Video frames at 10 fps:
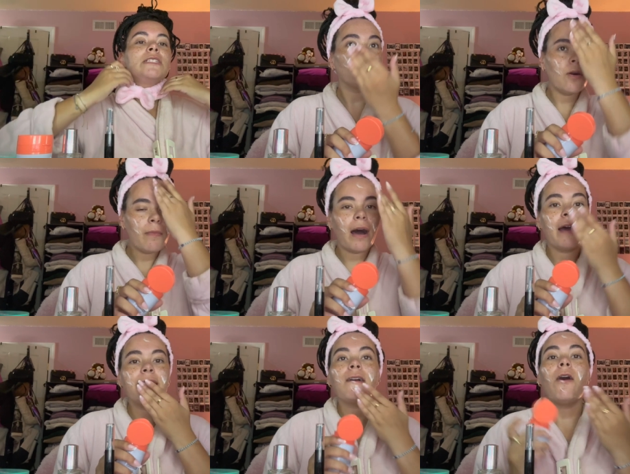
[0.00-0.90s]
So don't
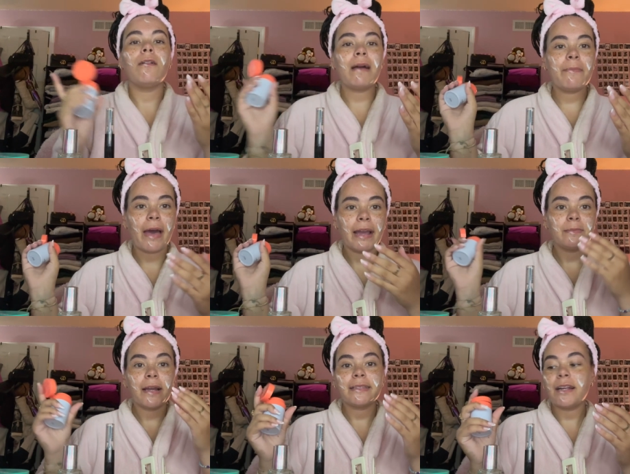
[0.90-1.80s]
mind all my bags
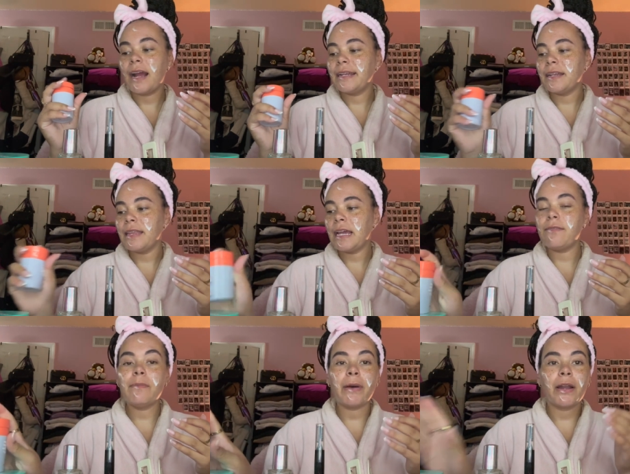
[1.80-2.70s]
back there. I need to think of
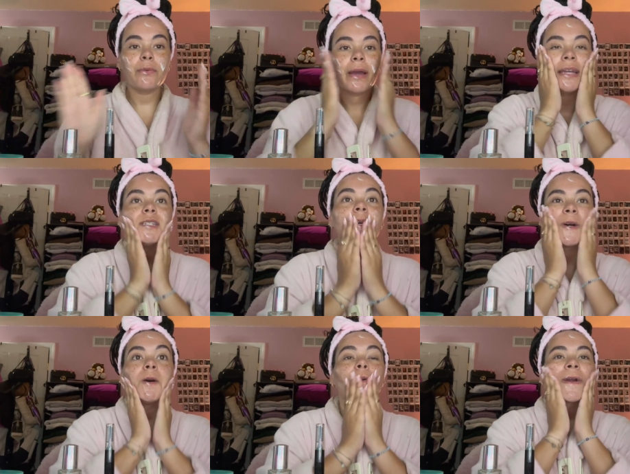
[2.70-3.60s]
a better way to
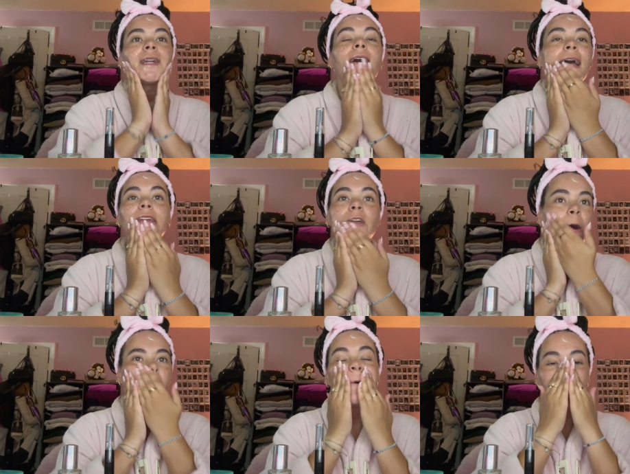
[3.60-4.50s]
organize
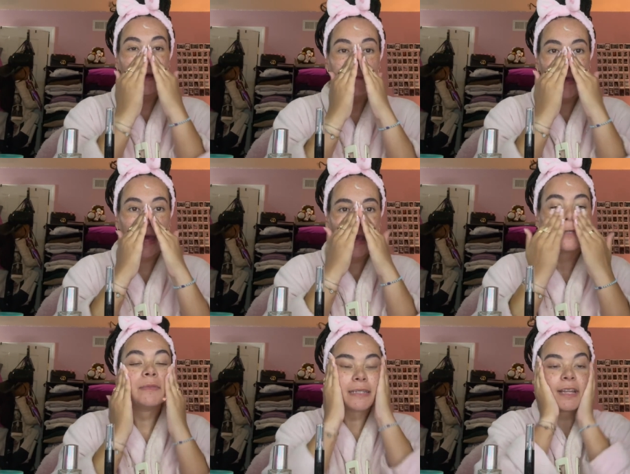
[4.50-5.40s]
all of my
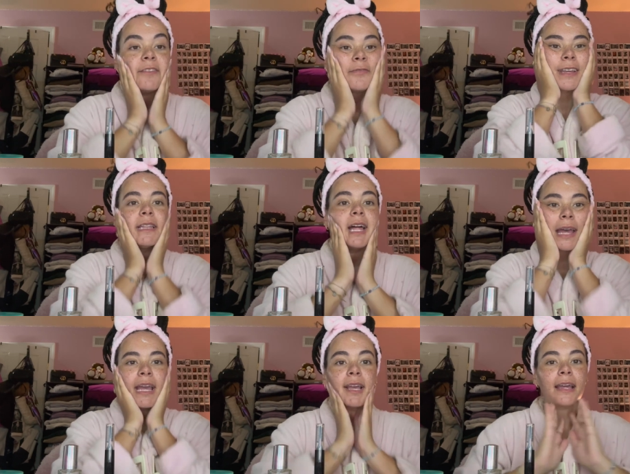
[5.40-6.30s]
bags because I feel
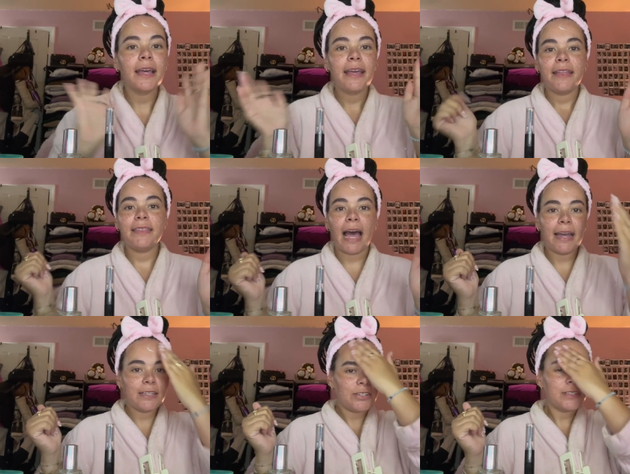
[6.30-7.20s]
like
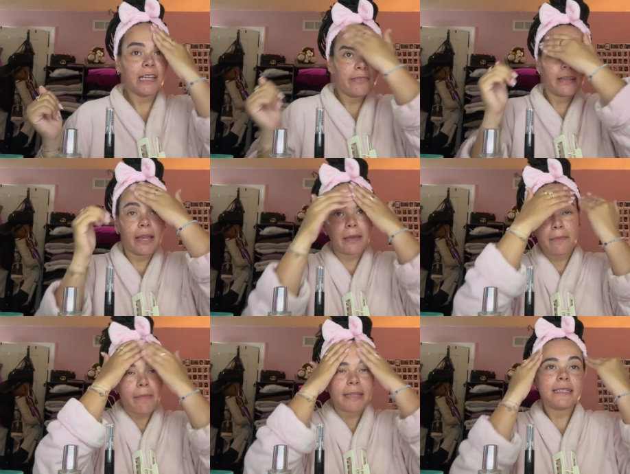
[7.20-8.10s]
that is just giving like
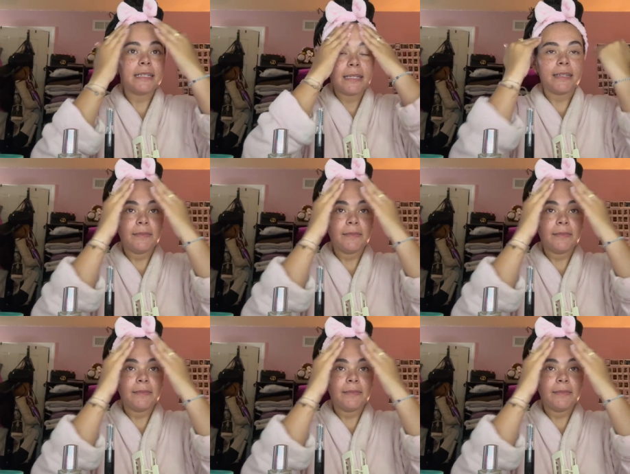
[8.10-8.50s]
messy.